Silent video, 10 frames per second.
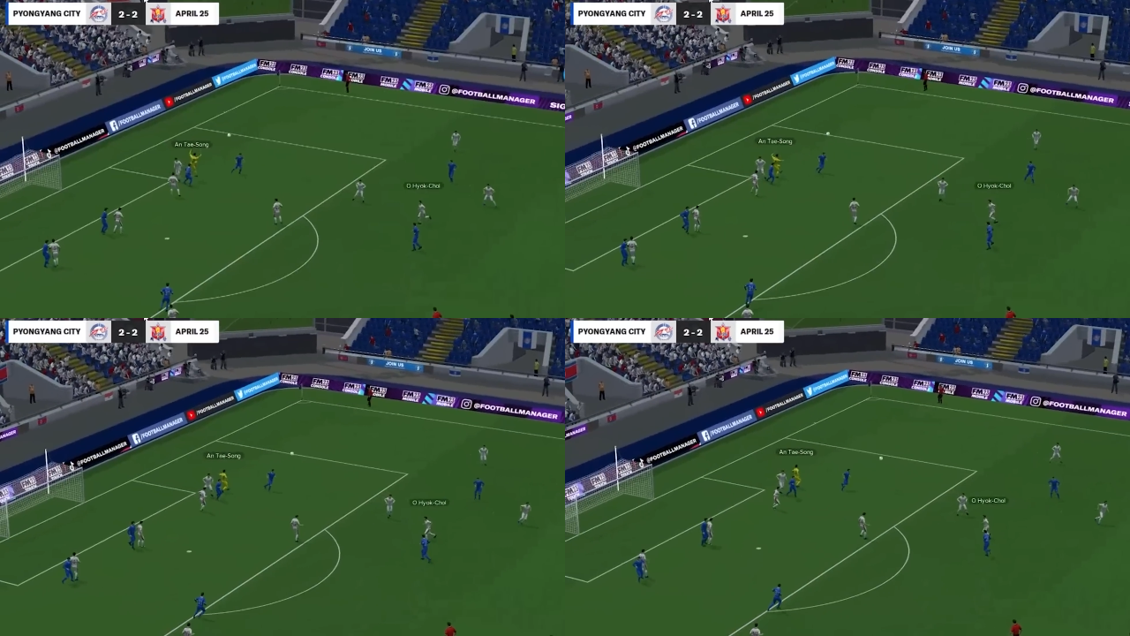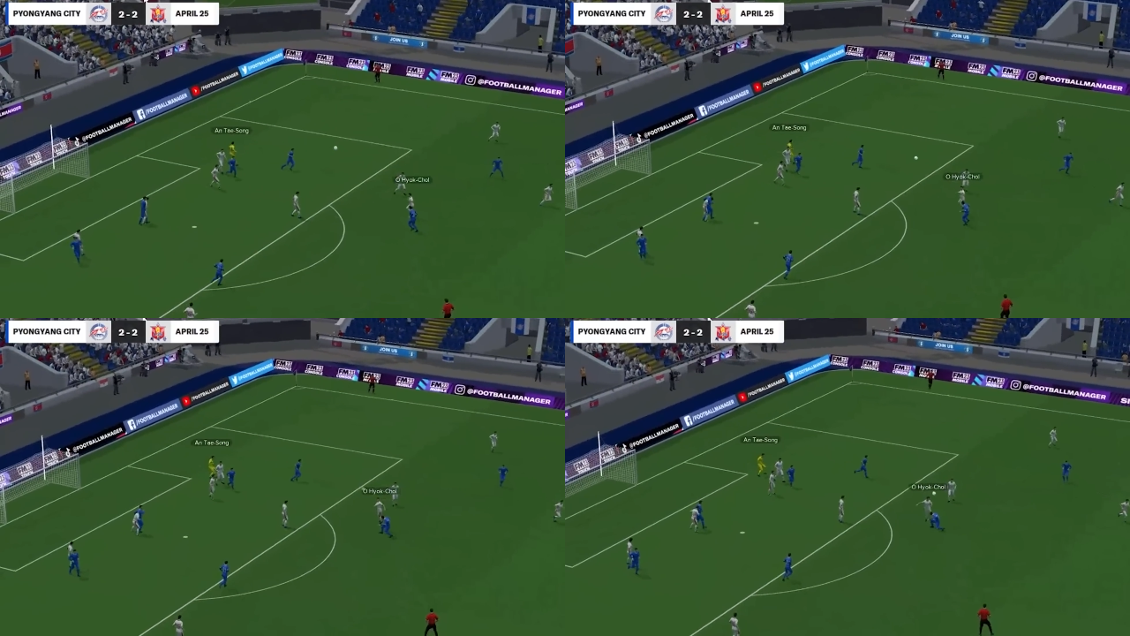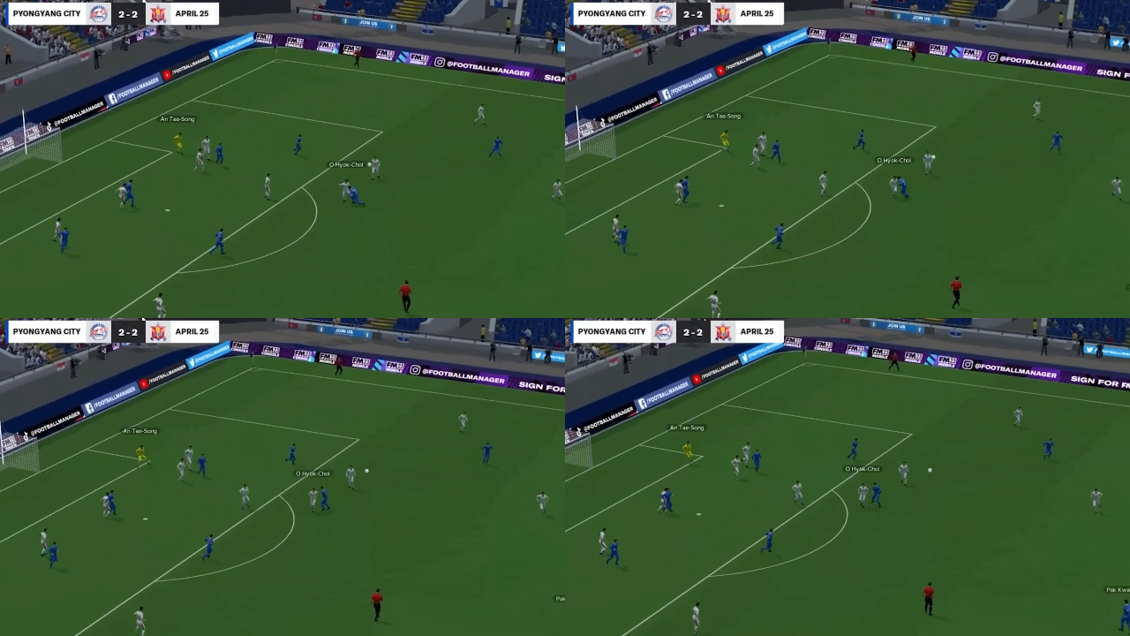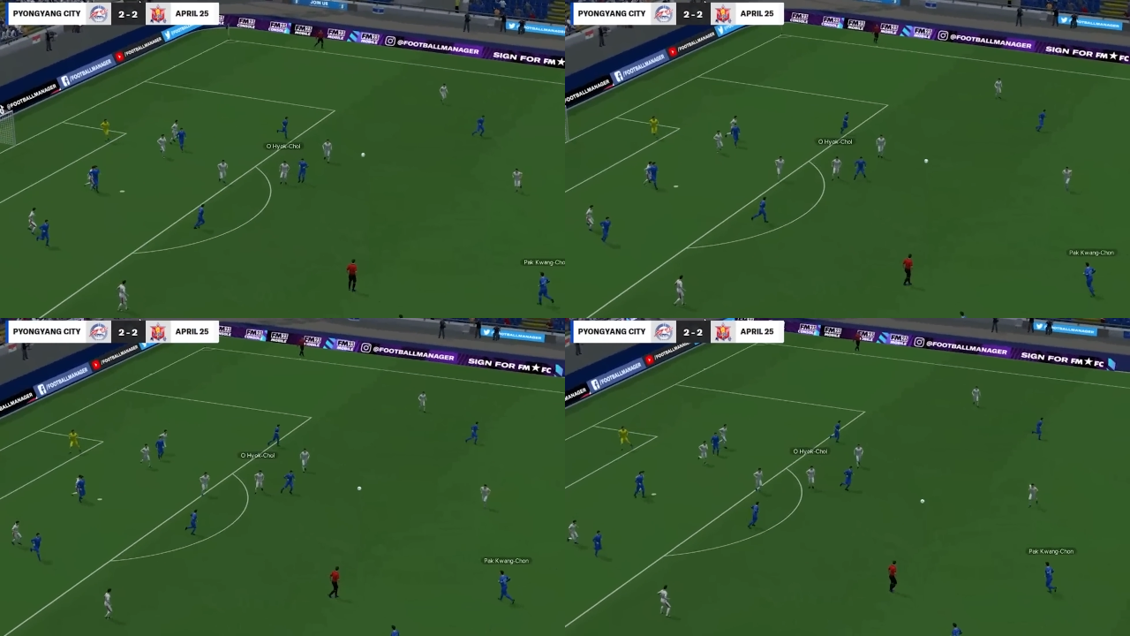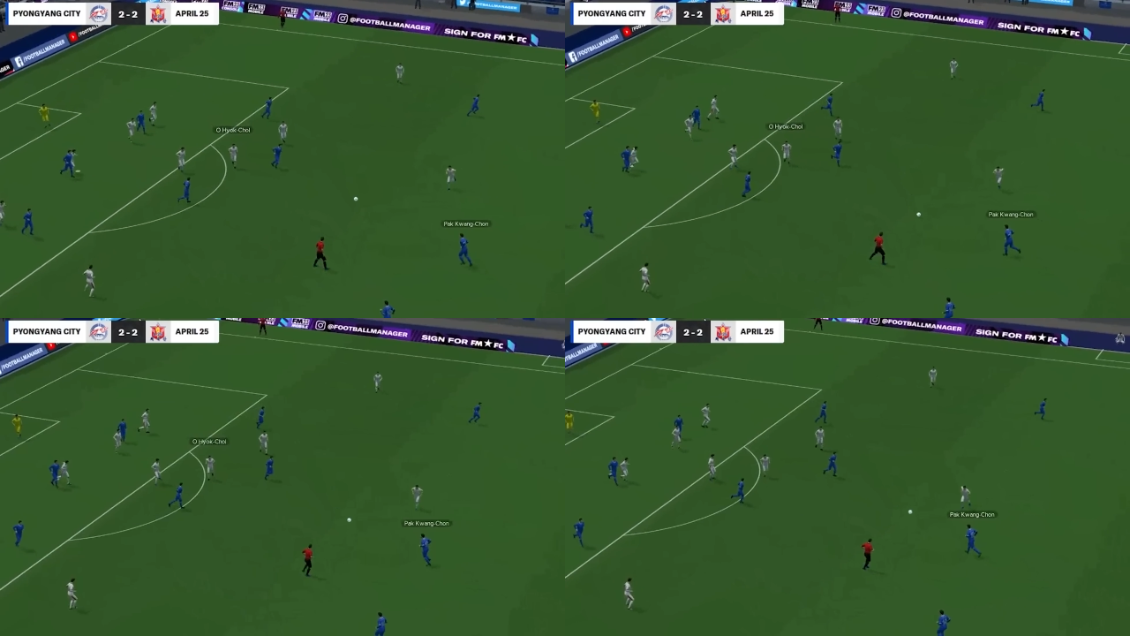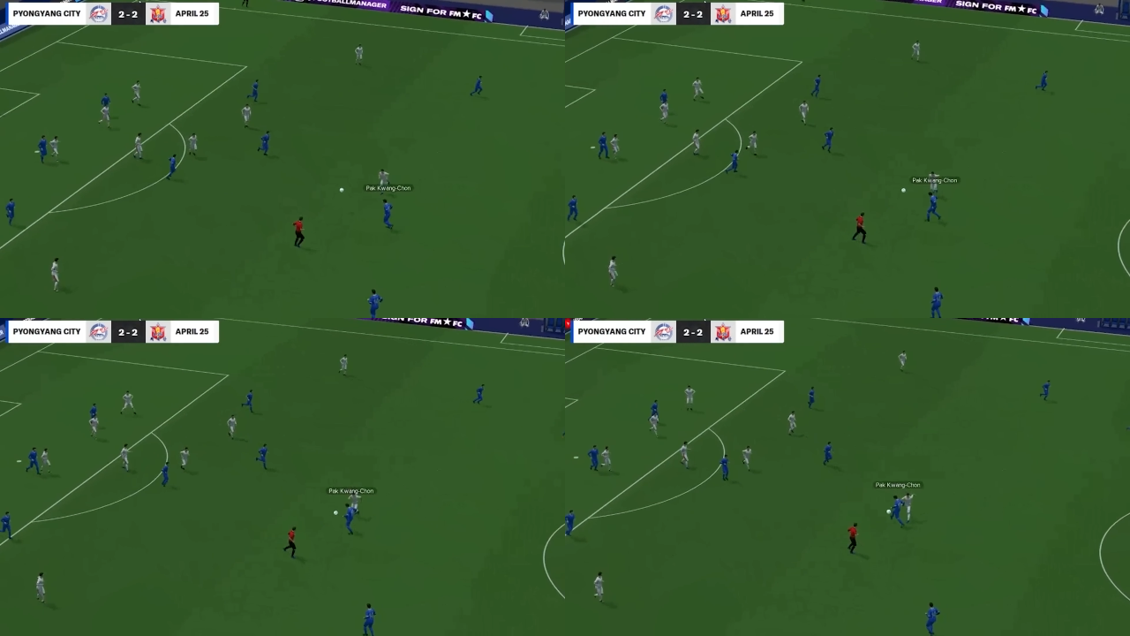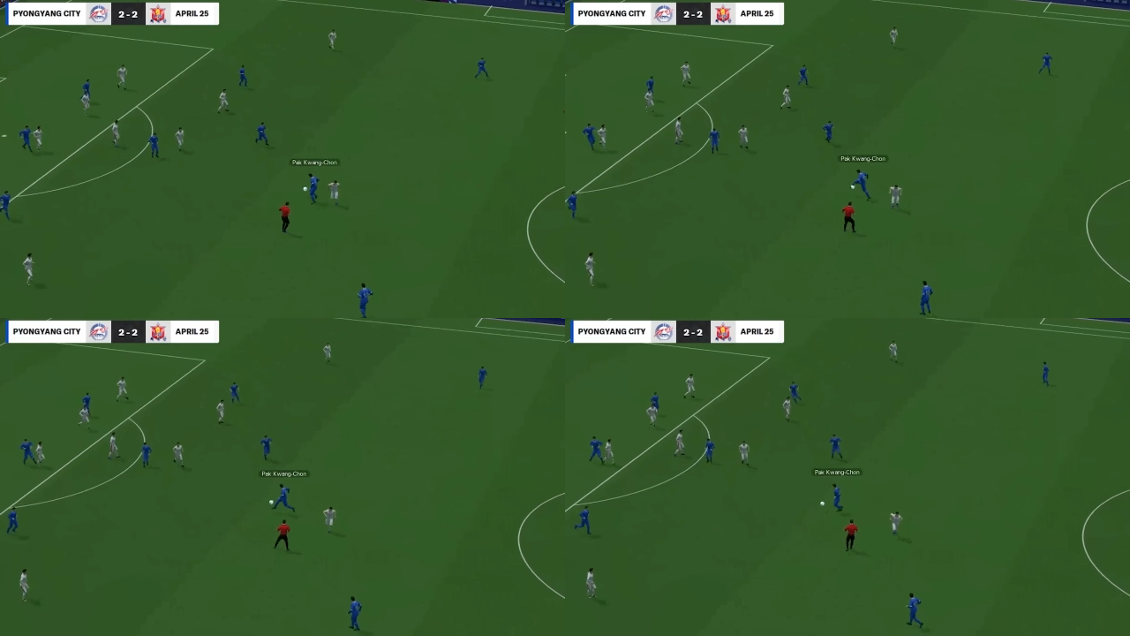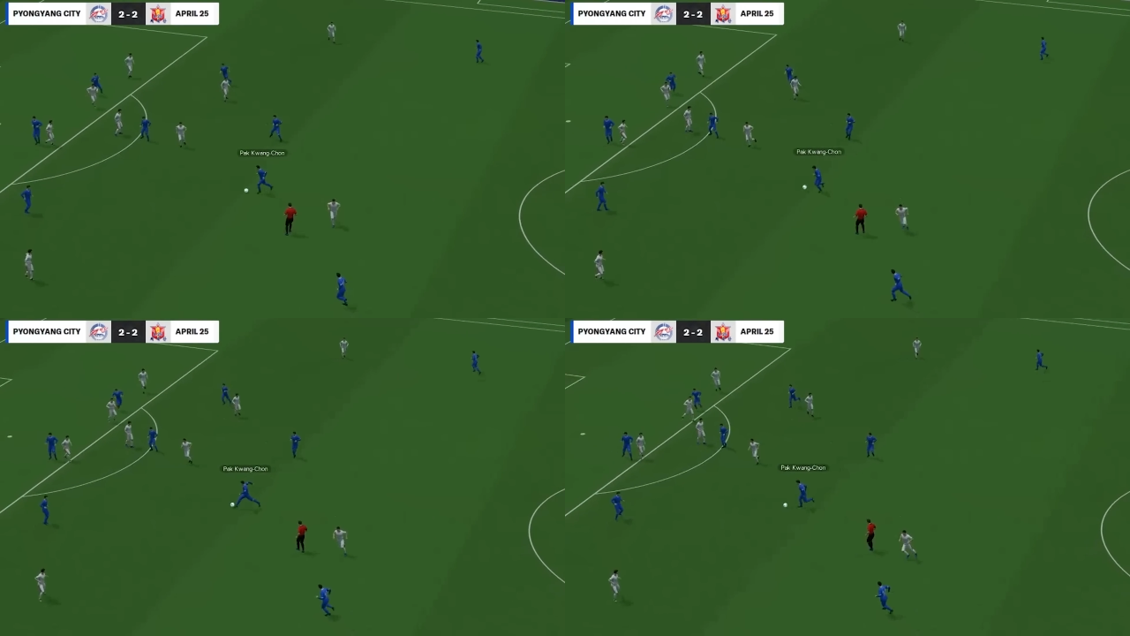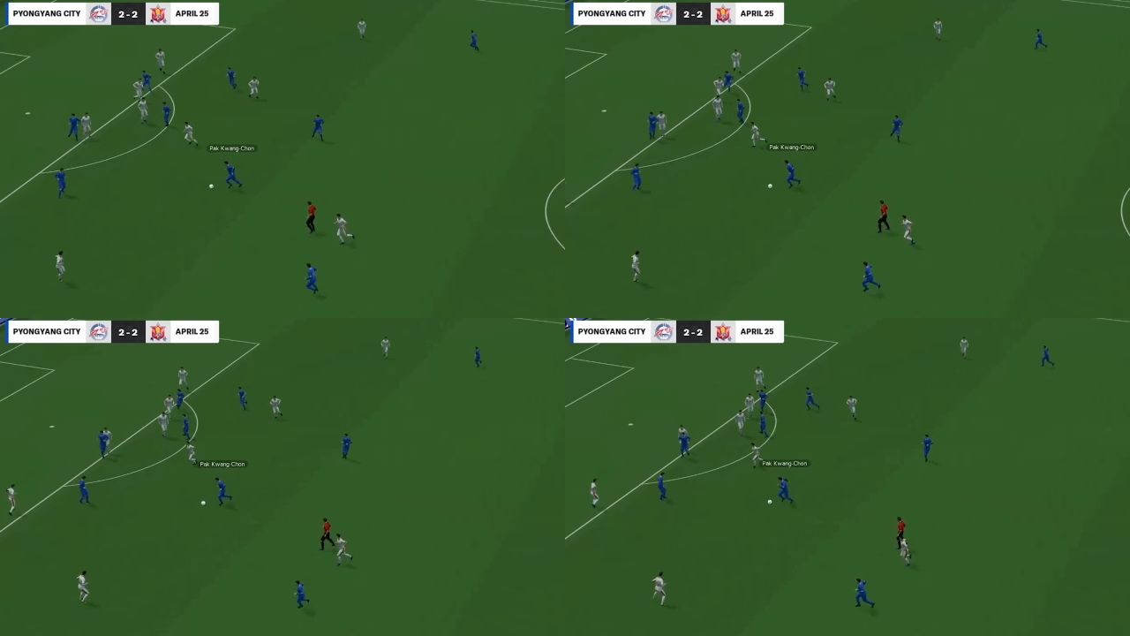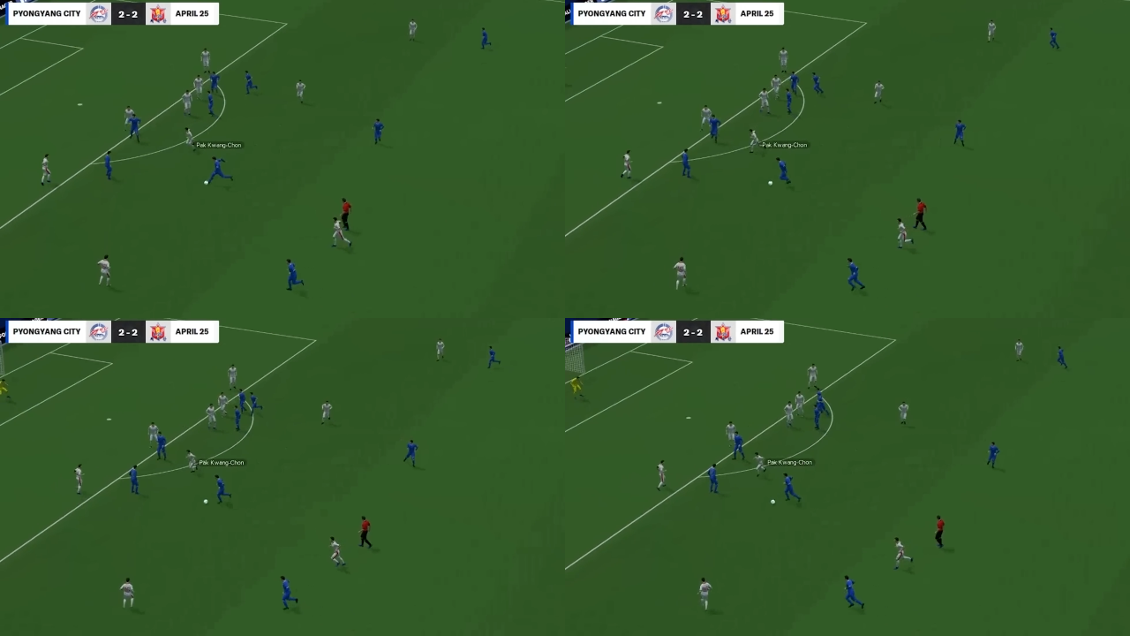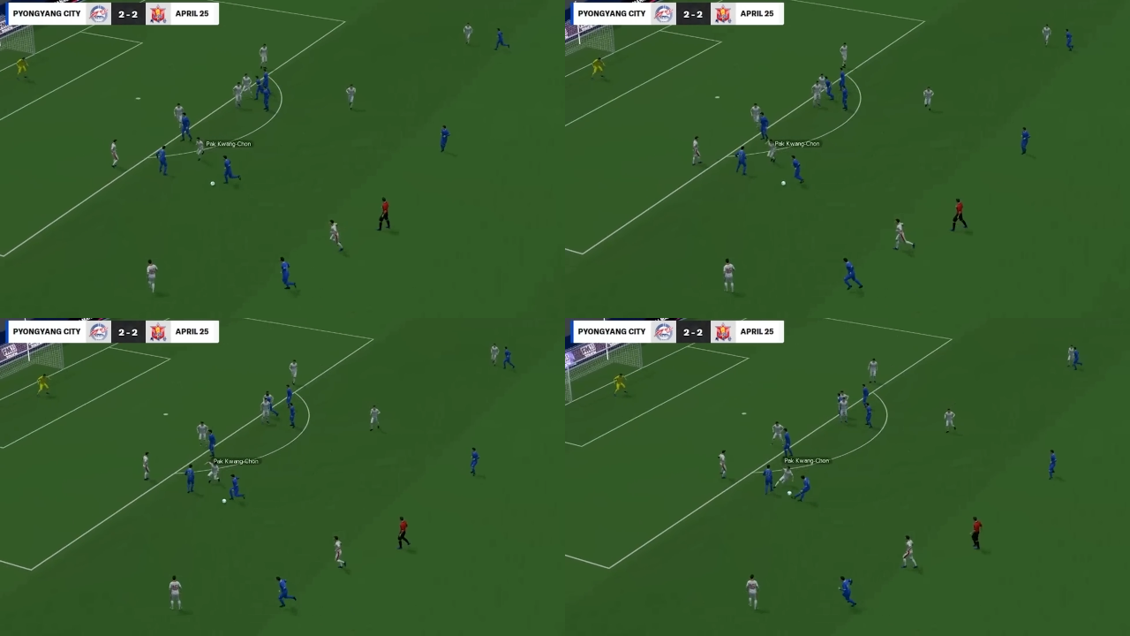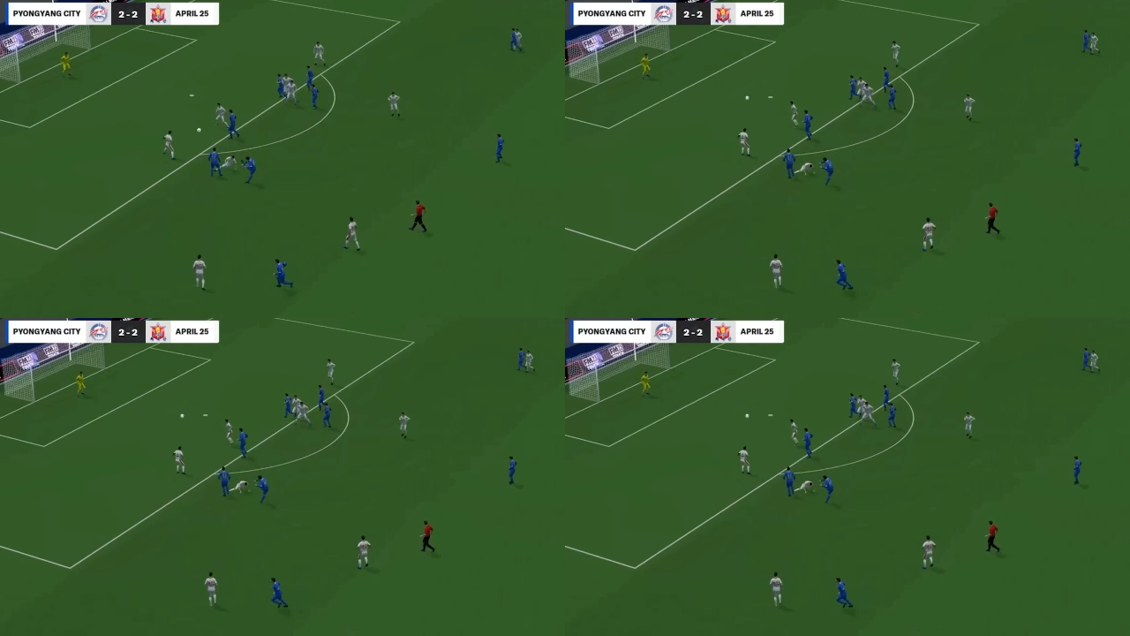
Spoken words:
[unreadable: no face in view]